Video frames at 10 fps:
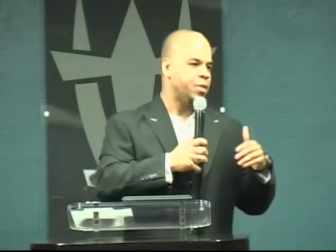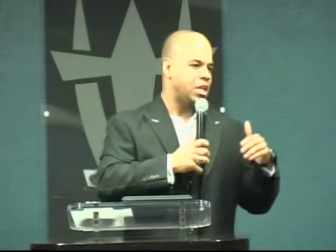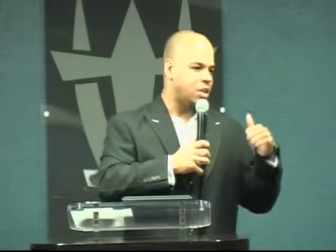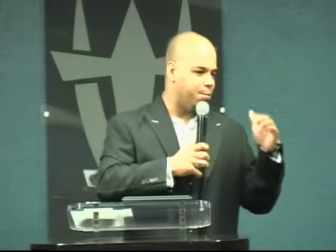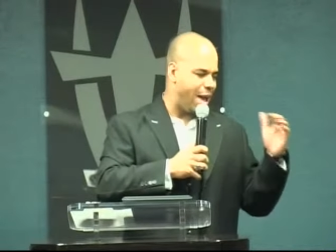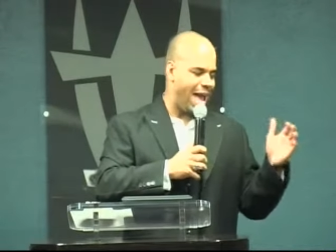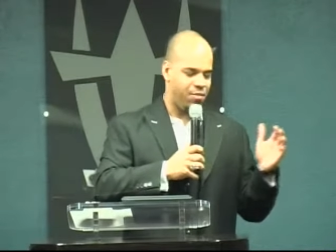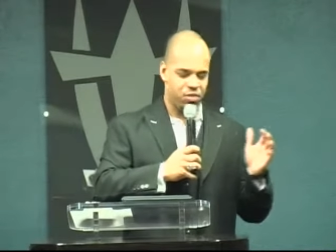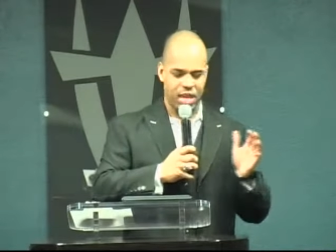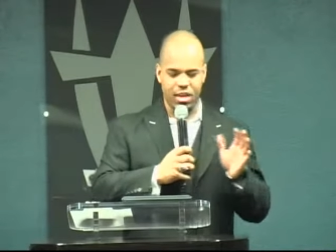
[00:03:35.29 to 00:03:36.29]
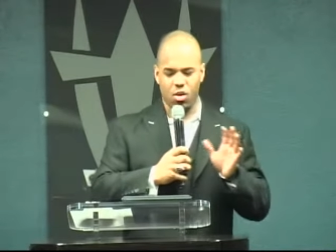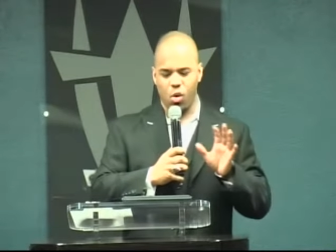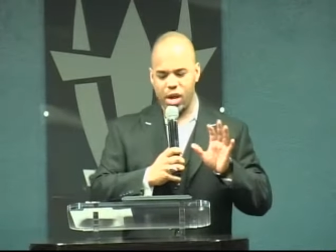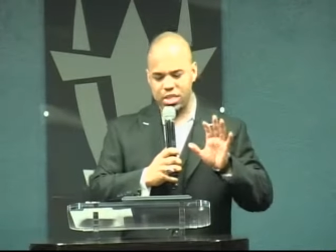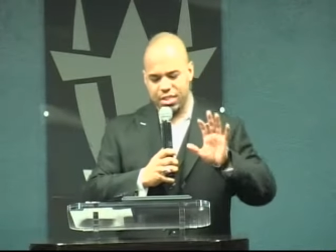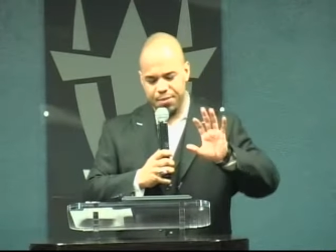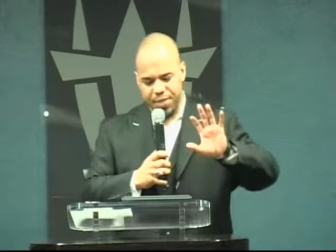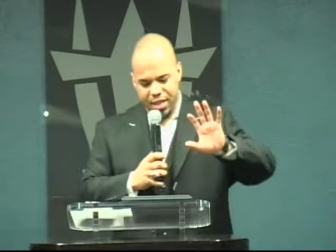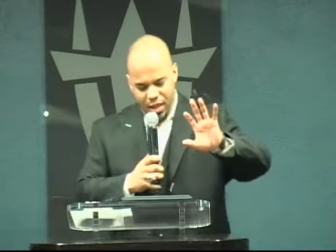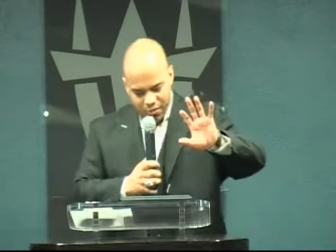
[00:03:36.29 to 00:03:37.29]
is a bad thing or it's
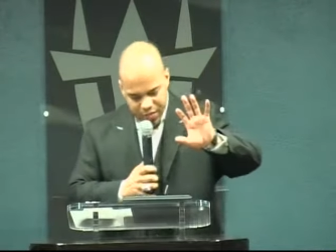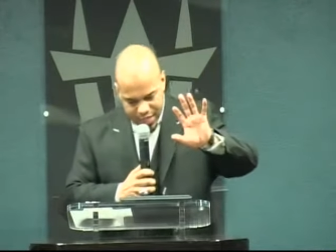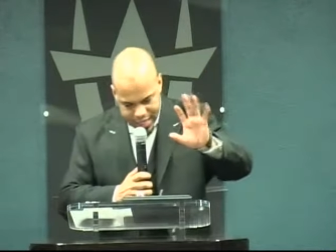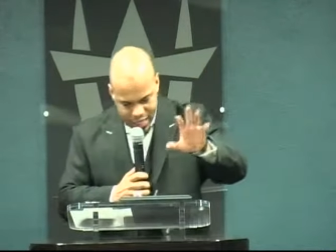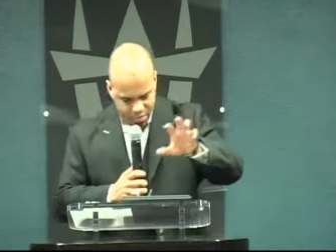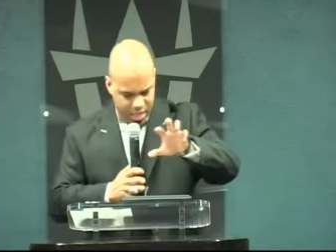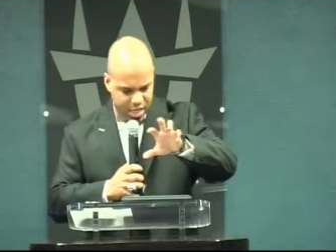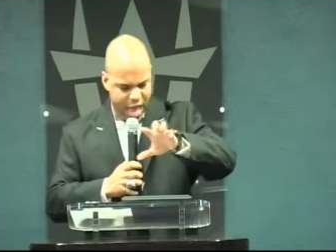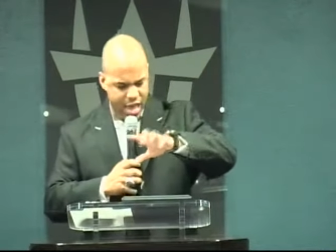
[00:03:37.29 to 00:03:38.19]
something of the enemy.